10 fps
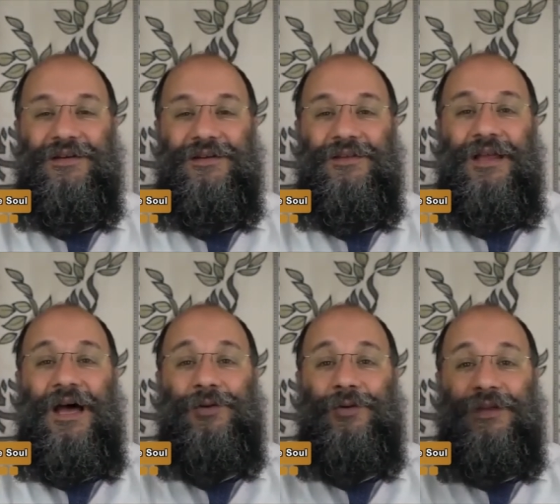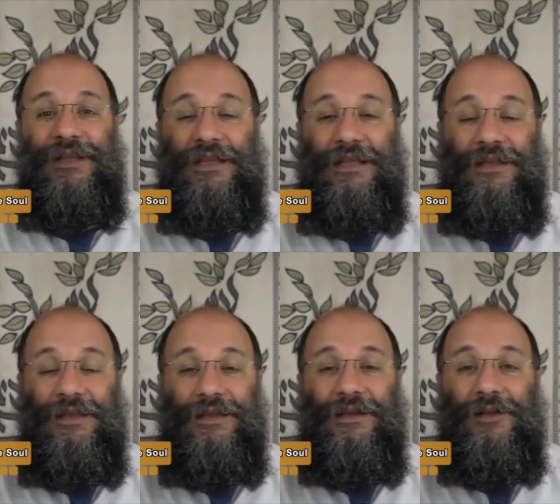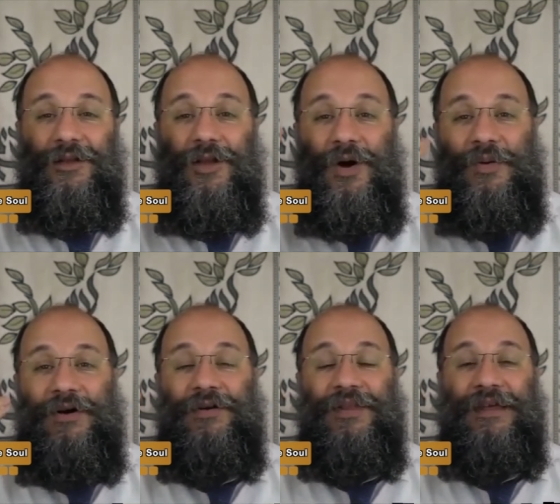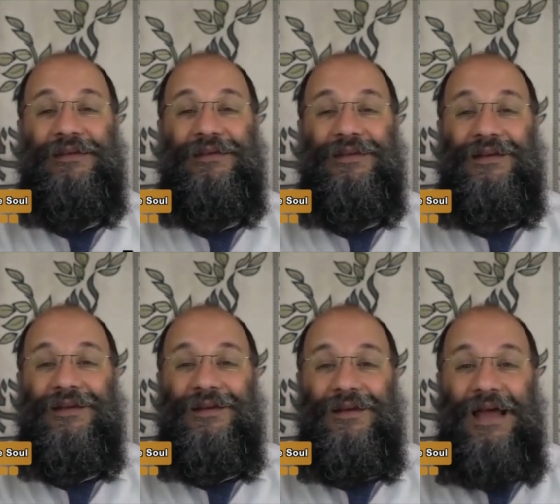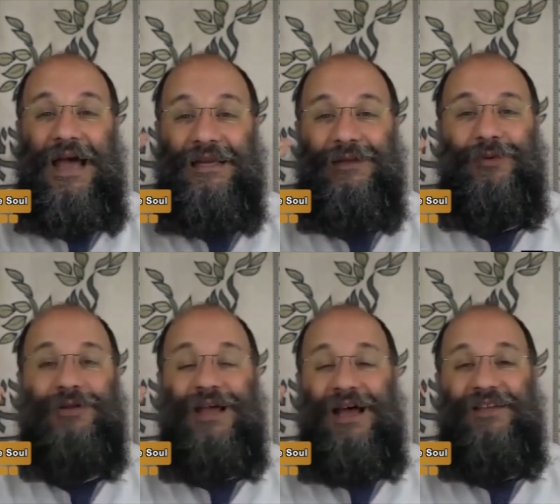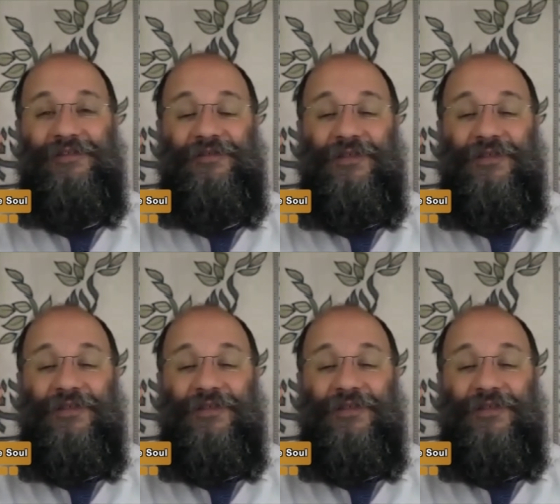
not only lower than animal life,